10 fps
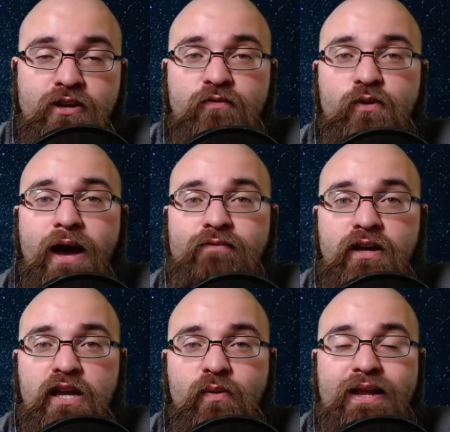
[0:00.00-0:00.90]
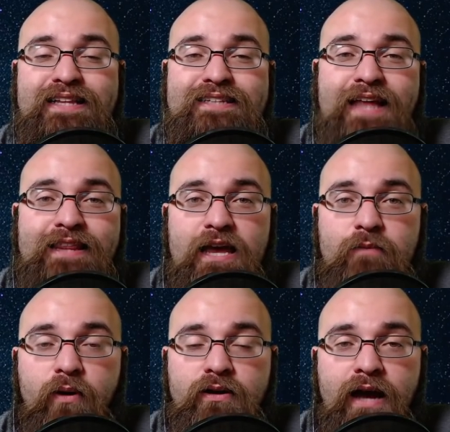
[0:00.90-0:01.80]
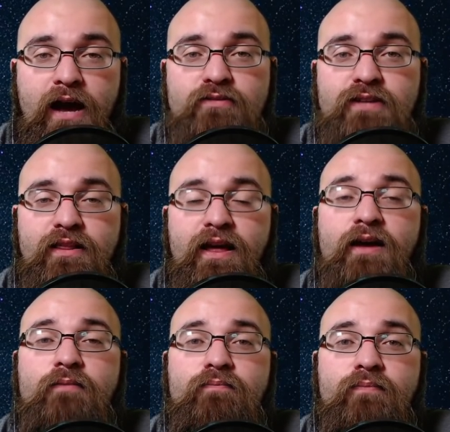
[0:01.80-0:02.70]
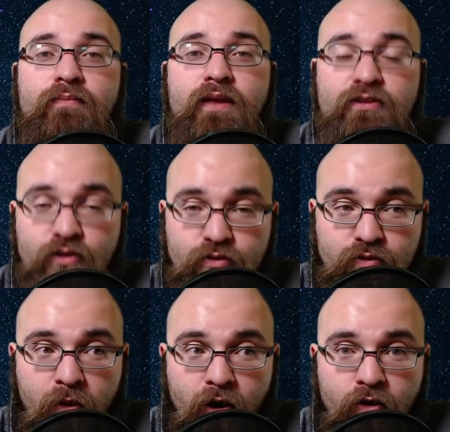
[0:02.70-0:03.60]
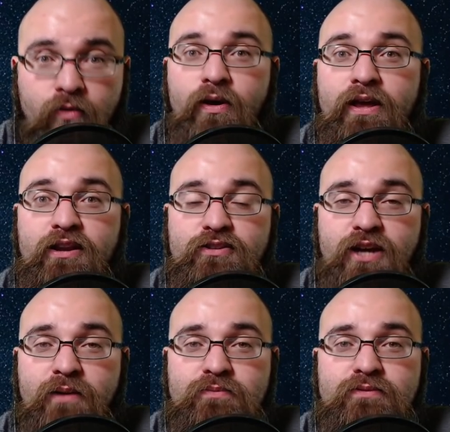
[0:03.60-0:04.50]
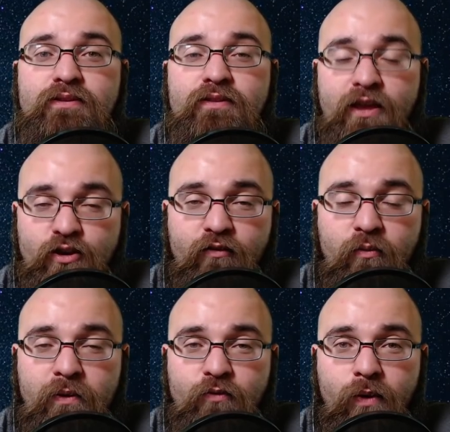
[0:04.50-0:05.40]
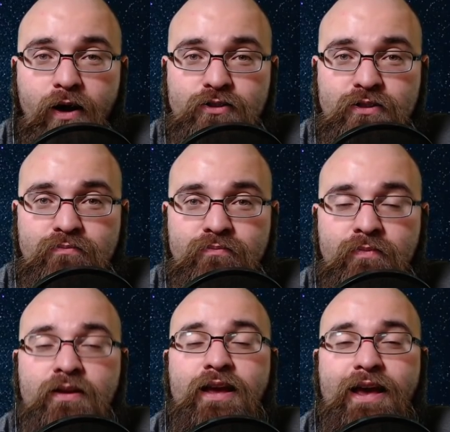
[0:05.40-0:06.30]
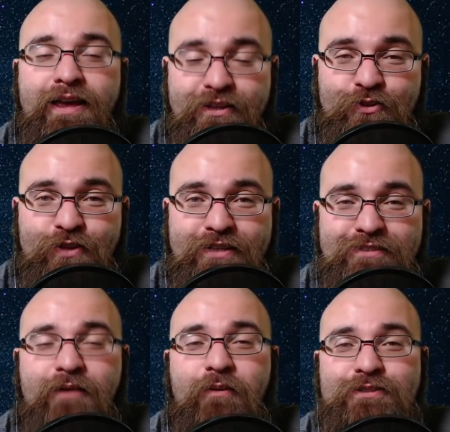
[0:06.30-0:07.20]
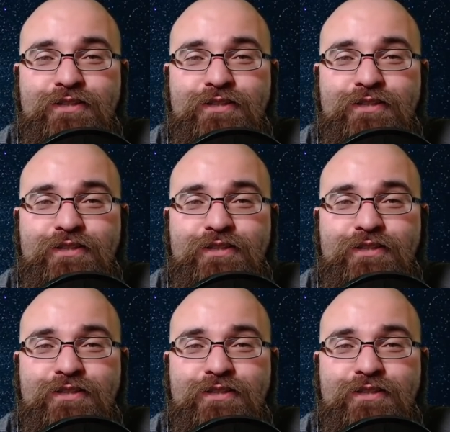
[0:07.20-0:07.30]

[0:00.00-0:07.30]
if you have not yet already. Click that like button. Outside of that, until tomorrow, hidden gems. Thank you, everybody, for watching. And until next time, I'll see you